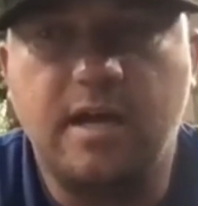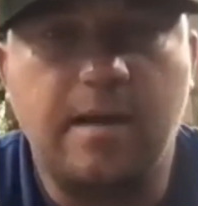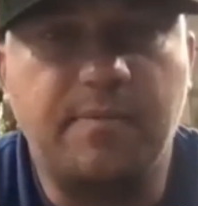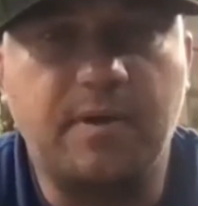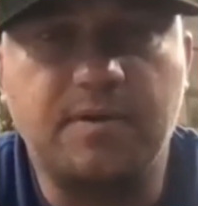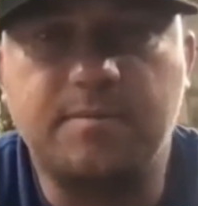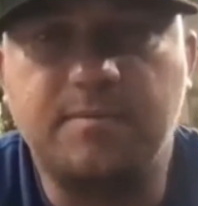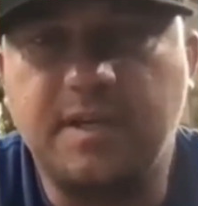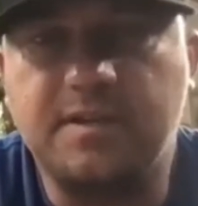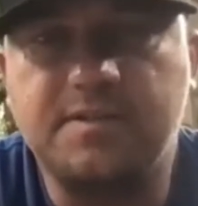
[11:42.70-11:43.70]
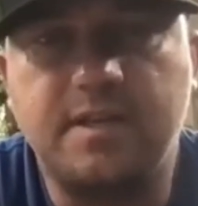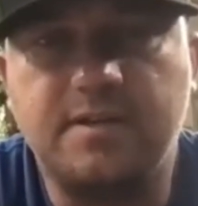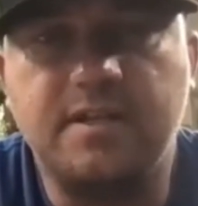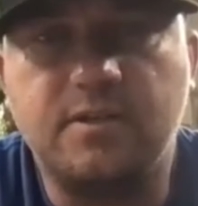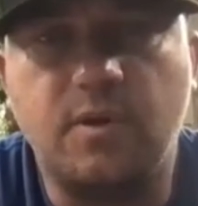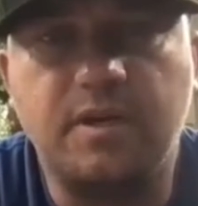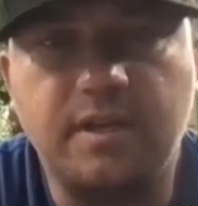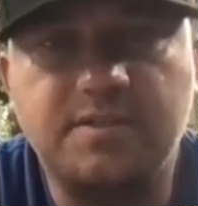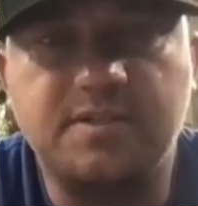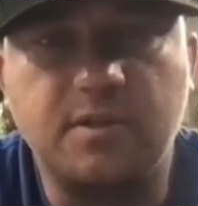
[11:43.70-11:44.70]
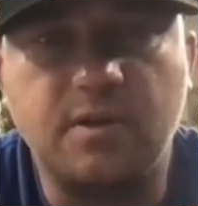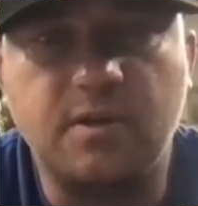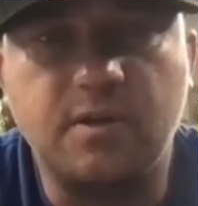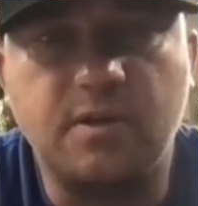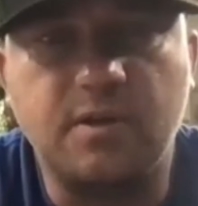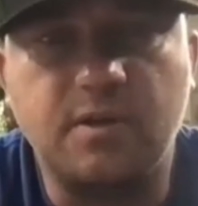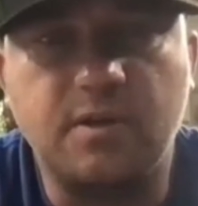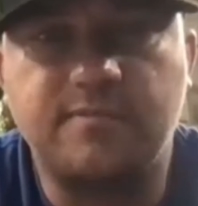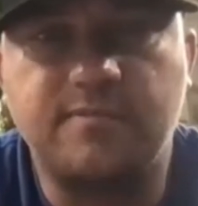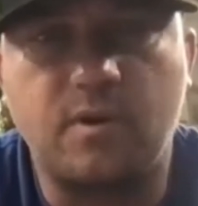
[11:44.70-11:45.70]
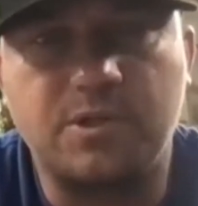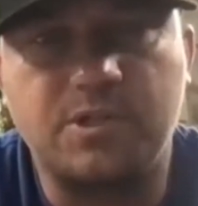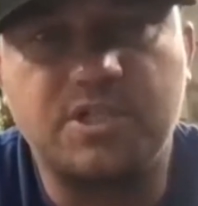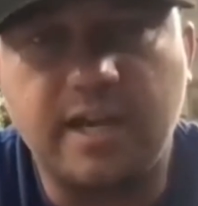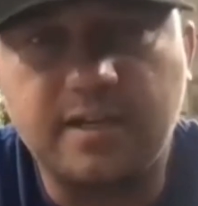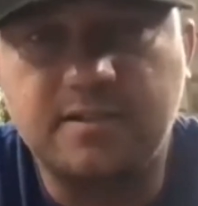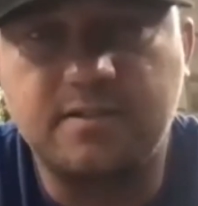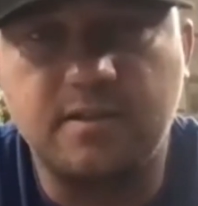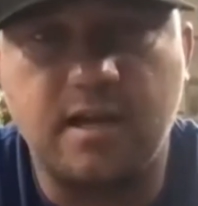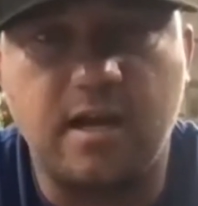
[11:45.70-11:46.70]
There are some things that a decoy needs to go through as far as checks.